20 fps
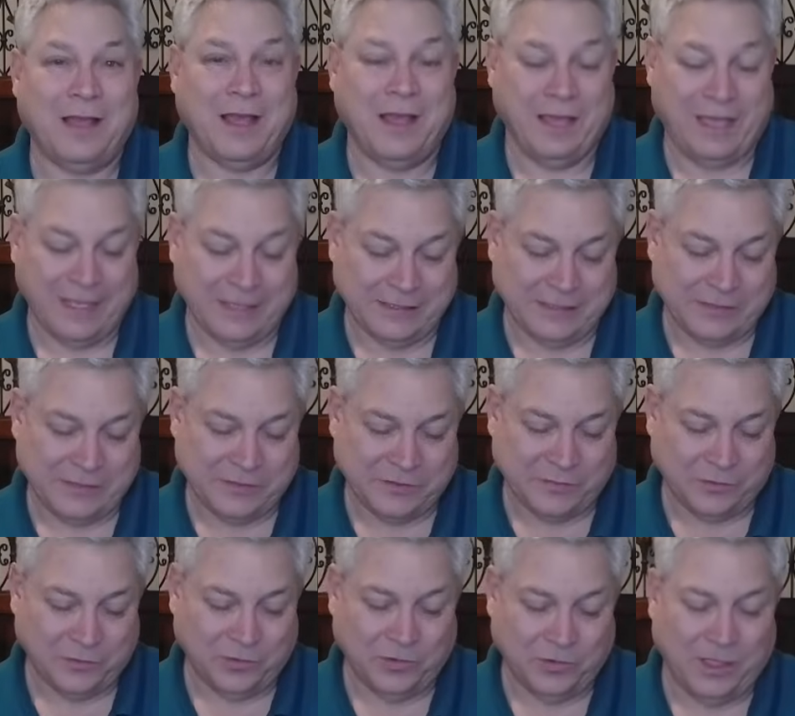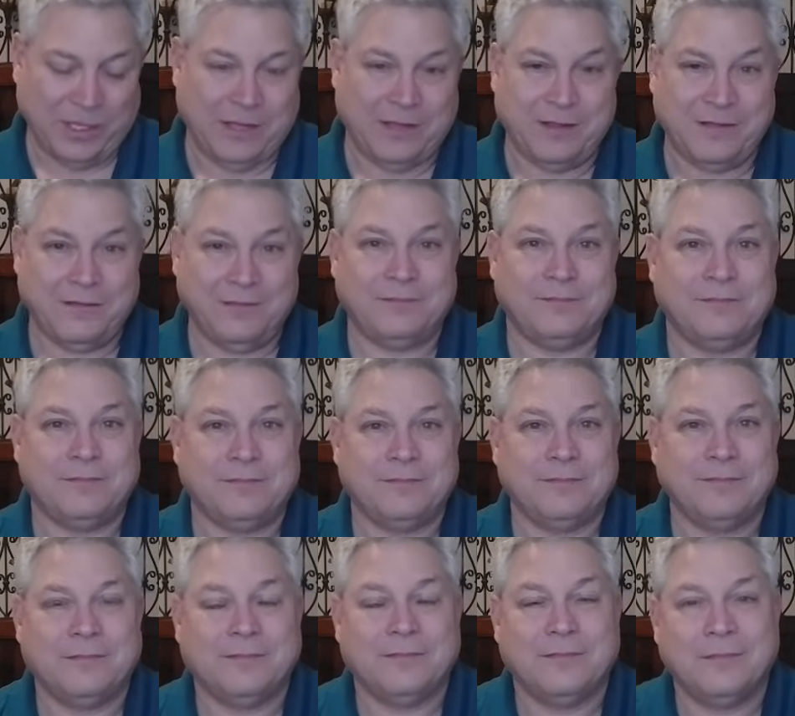against this ruling?
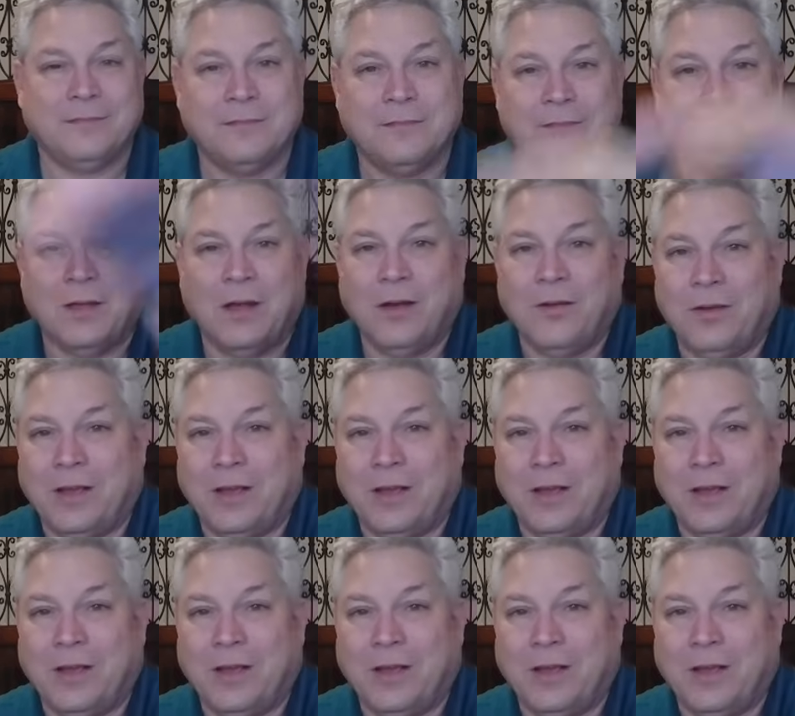Oh